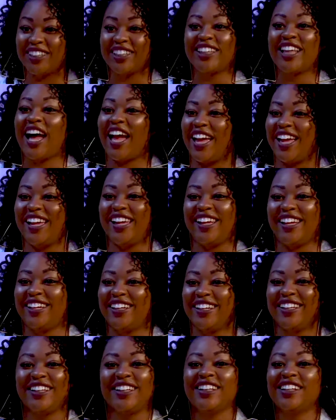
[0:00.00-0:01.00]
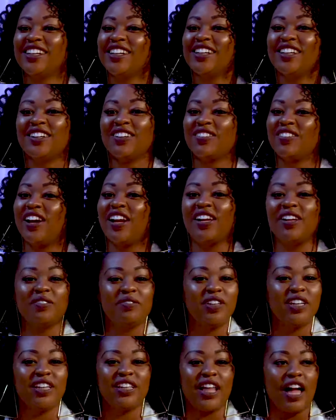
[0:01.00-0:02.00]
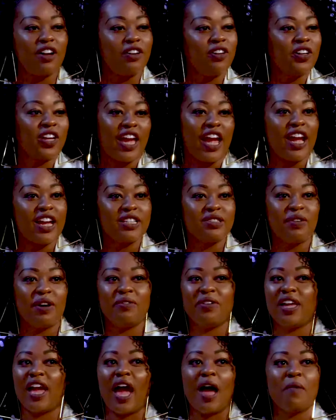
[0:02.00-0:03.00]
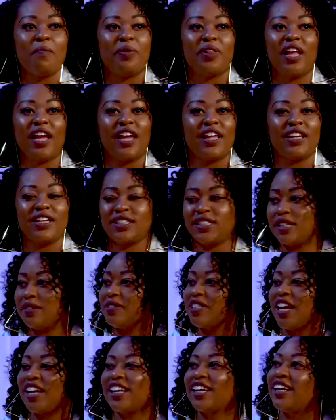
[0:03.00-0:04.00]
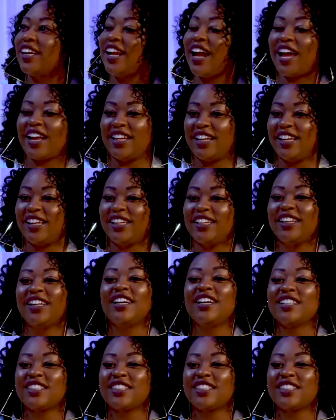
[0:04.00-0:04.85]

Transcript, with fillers: like, what do you mean? Like, who cares what we had planned? This seems like a good idea.